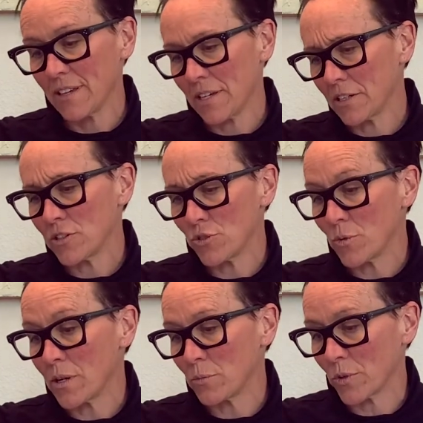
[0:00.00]
And I'll do
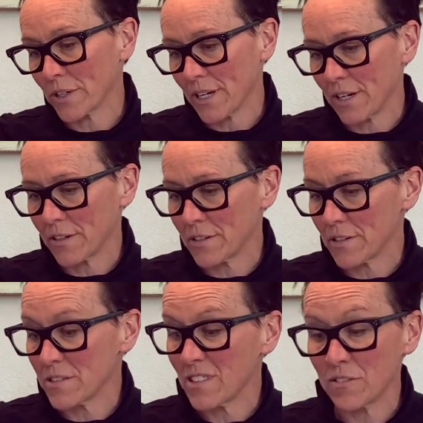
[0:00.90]
one more character
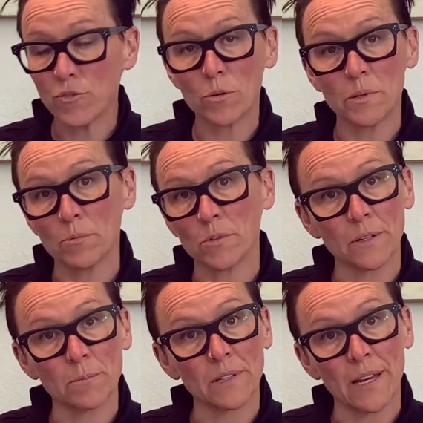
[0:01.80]
so that 4 people
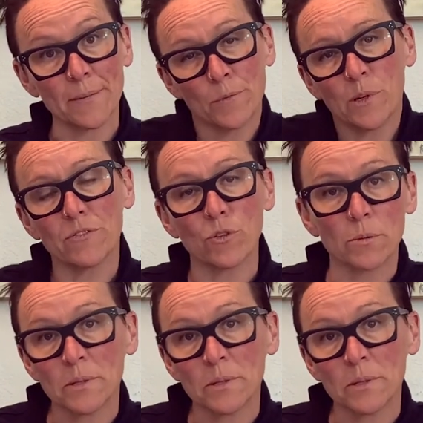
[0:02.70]
can play. We have 4